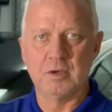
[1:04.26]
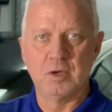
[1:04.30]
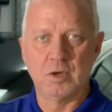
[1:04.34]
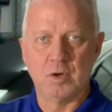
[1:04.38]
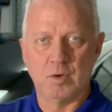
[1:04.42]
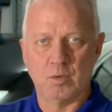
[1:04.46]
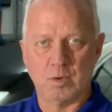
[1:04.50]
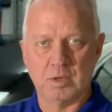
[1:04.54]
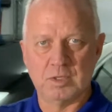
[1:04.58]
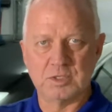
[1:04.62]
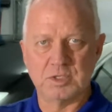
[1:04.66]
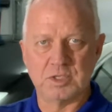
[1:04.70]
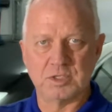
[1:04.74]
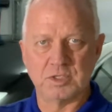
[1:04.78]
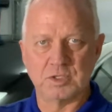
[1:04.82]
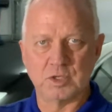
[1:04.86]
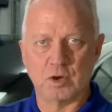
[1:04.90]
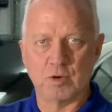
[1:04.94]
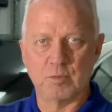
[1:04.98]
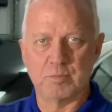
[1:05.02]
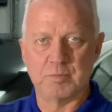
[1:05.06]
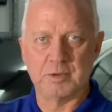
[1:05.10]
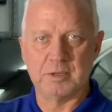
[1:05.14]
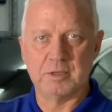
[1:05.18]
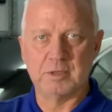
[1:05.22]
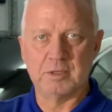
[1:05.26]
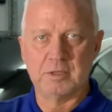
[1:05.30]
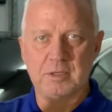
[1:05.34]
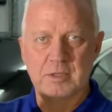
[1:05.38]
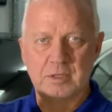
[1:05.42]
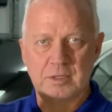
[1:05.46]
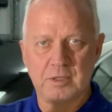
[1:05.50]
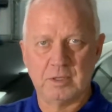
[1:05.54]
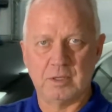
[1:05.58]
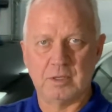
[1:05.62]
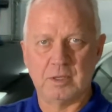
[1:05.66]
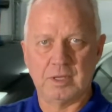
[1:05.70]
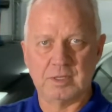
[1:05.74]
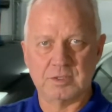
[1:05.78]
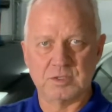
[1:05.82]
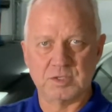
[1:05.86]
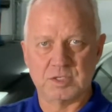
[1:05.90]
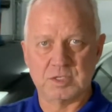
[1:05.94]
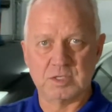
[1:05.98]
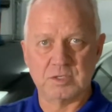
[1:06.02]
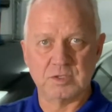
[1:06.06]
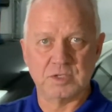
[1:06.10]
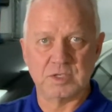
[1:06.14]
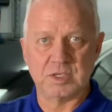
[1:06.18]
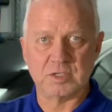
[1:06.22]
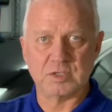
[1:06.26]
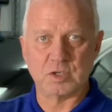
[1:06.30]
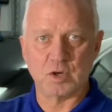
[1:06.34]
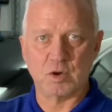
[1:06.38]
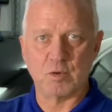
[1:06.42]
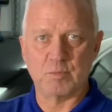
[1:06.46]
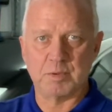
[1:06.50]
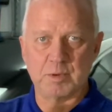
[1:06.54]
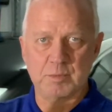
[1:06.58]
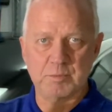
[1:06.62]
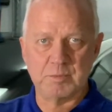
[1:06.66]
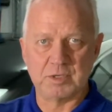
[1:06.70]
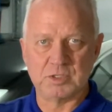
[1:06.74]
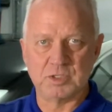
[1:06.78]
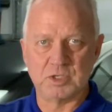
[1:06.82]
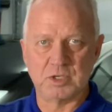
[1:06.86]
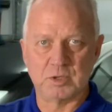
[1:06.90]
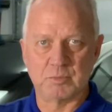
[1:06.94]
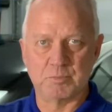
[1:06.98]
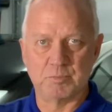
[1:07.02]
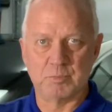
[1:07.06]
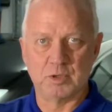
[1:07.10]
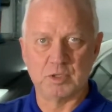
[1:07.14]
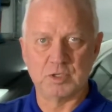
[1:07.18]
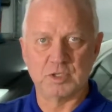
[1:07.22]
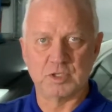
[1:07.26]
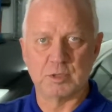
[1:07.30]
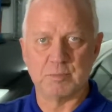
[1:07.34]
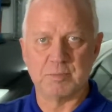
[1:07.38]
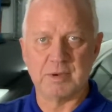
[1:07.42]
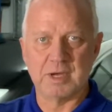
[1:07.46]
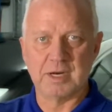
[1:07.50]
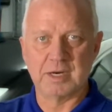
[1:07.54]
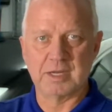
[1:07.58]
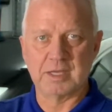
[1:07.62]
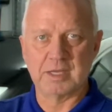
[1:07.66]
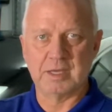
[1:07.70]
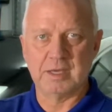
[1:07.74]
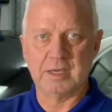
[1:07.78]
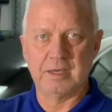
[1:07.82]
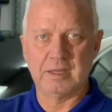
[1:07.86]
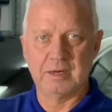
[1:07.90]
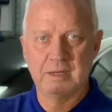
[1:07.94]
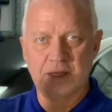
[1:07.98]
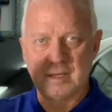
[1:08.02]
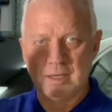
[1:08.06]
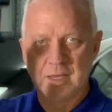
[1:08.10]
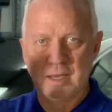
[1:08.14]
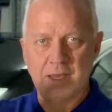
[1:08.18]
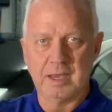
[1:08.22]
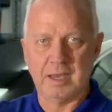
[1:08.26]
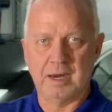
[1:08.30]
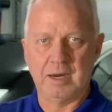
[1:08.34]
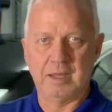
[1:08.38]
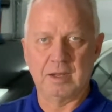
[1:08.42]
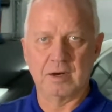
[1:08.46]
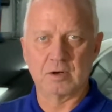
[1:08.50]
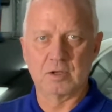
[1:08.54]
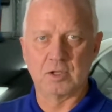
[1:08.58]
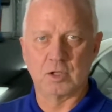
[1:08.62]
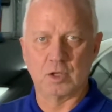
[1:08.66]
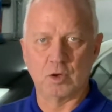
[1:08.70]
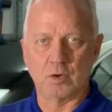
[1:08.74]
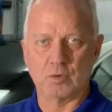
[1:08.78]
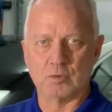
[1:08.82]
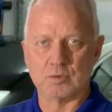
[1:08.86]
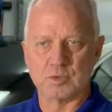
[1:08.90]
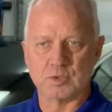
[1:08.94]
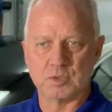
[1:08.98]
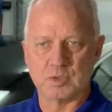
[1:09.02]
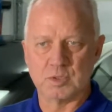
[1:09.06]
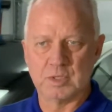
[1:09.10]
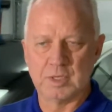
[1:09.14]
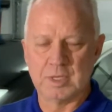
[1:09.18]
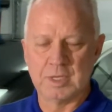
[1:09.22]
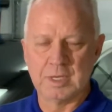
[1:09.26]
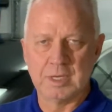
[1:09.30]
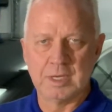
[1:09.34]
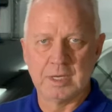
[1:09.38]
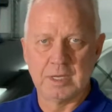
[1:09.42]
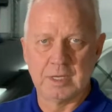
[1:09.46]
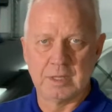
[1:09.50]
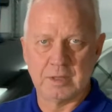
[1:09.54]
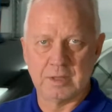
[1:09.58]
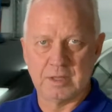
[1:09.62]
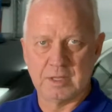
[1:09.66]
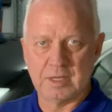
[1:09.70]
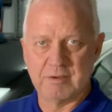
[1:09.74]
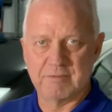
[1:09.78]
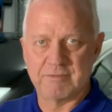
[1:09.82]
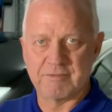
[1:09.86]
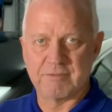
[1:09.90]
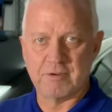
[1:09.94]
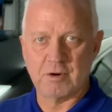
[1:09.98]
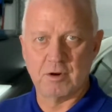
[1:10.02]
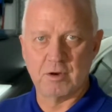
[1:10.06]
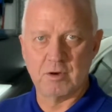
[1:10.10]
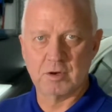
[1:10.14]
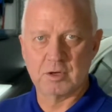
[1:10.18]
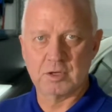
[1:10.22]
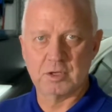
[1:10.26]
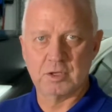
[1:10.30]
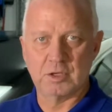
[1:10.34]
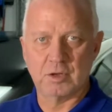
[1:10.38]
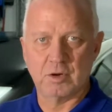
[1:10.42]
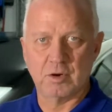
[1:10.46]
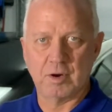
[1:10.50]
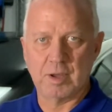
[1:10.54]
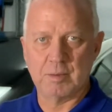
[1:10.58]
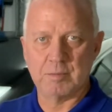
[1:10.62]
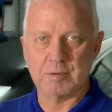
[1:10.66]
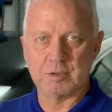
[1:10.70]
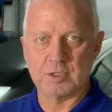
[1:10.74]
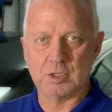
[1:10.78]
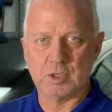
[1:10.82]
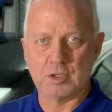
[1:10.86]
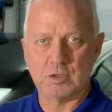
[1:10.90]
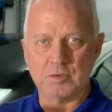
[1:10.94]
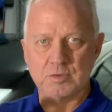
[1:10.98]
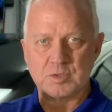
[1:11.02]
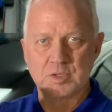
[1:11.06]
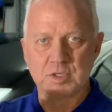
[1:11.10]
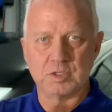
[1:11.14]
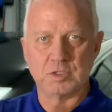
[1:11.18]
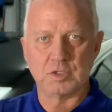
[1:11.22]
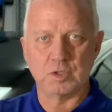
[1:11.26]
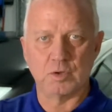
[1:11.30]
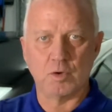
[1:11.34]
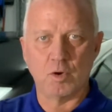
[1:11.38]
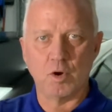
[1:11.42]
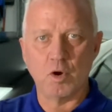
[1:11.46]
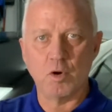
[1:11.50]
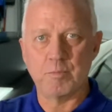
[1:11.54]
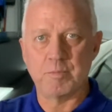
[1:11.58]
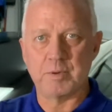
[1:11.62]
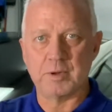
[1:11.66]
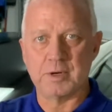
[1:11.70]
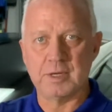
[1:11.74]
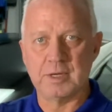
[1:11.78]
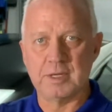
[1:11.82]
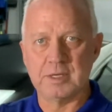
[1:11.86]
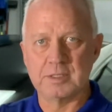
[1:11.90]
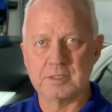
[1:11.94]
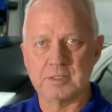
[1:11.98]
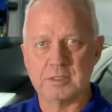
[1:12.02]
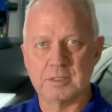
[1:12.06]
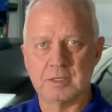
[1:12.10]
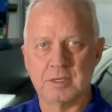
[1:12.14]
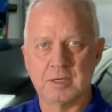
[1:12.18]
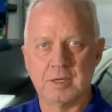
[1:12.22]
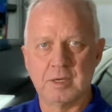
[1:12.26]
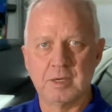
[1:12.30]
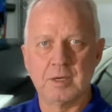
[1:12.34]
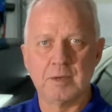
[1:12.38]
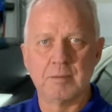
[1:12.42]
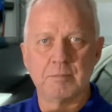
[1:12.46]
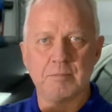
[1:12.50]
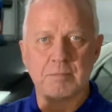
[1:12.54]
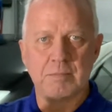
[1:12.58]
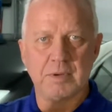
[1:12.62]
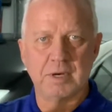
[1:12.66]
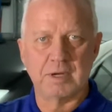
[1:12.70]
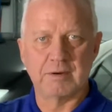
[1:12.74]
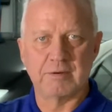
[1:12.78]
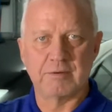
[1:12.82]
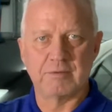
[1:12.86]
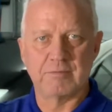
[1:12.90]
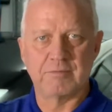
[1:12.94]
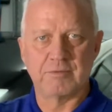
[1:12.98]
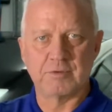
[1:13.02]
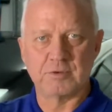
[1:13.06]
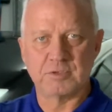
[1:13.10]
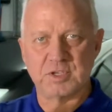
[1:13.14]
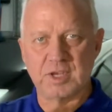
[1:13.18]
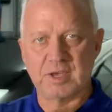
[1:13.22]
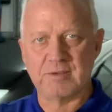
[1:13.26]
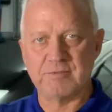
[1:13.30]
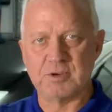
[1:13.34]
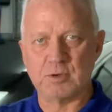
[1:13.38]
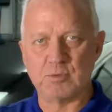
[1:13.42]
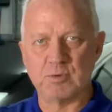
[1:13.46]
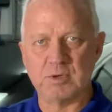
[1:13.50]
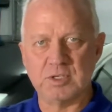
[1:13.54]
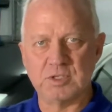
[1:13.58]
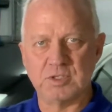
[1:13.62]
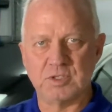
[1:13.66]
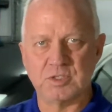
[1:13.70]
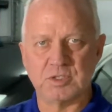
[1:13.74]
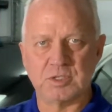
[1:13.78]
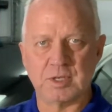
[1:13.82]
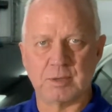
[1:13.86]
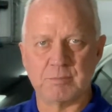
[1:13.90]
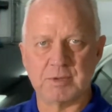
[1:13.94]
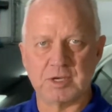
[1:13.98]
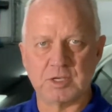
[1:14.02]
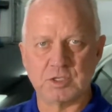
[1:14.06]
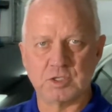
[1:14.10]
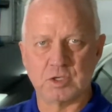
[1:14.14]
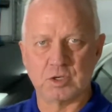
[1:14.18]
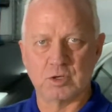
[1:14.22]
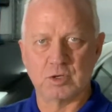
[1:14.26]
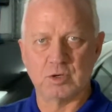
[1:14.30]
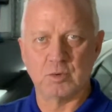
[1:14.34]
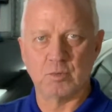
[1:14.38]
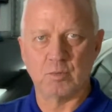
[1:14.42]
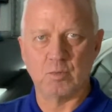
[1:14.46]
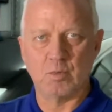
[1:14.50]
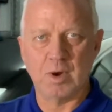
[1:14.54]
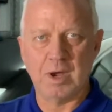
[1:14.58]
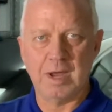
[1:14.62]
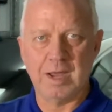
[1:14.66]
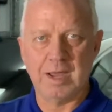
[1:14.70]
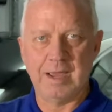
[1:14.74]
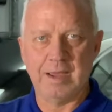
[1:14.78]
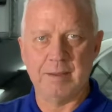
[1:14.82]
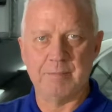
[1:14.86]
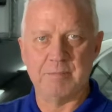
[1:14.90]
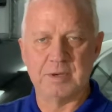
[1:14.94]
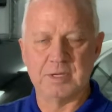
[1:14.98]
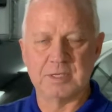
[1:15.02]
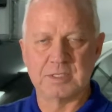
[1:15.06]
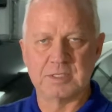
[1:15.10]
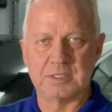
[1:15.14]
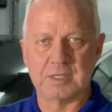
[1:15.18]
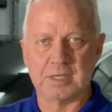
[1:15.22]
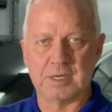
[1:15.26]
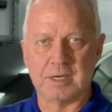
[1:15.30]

Once it's opened, it still says open, but you push the button again and it'll close. The frunk, you're able to use it to open it, but for safety reasons, I'm not sure why, but